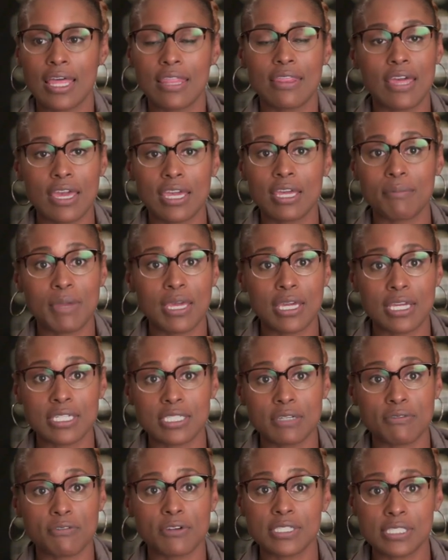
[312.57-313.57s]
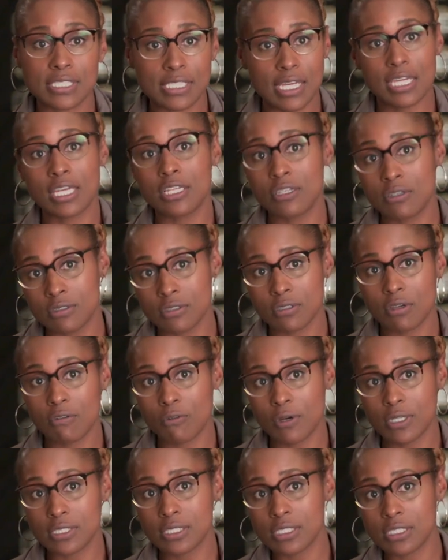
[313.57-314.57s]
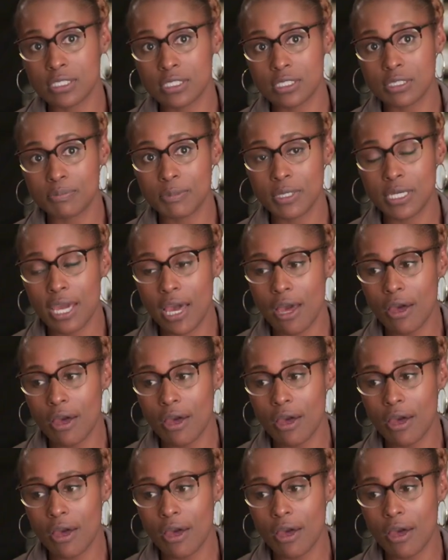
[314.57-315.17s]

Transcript: they can make a difference. They can use their voices to speak